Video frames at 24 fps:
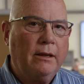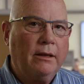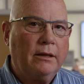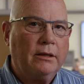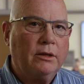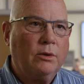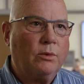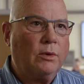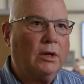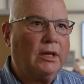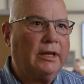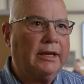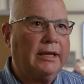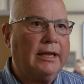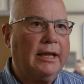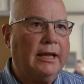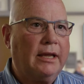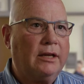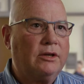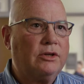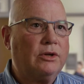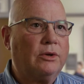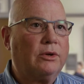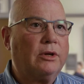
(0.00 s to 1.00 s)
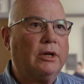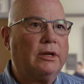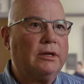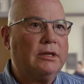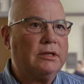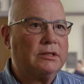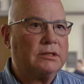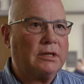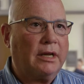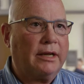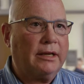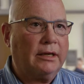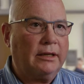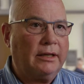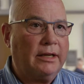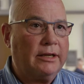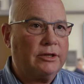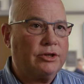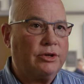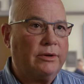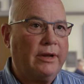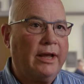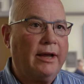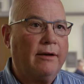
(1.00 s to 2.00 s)
You really can't do good design
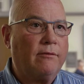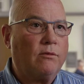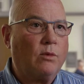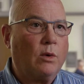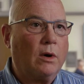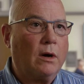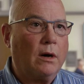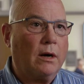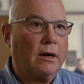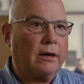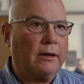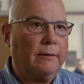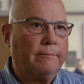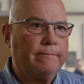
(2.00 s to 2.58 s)
unless you have work.